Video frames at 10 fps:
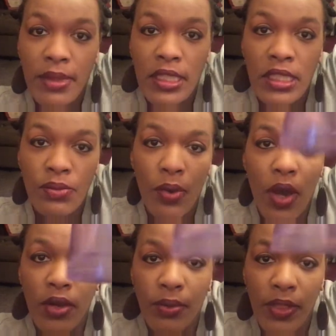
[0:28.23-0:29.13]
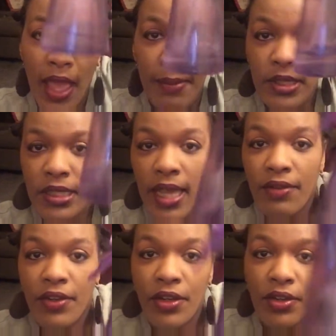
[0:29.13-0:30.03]
This is water with apple cider
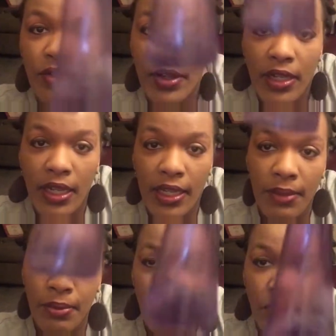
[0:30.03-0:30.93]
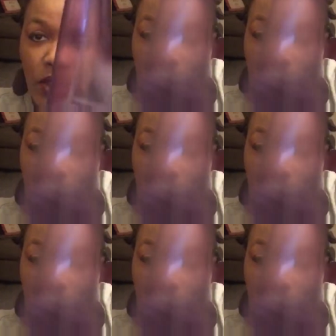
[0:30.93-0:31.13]
vinegar in it. I keep it really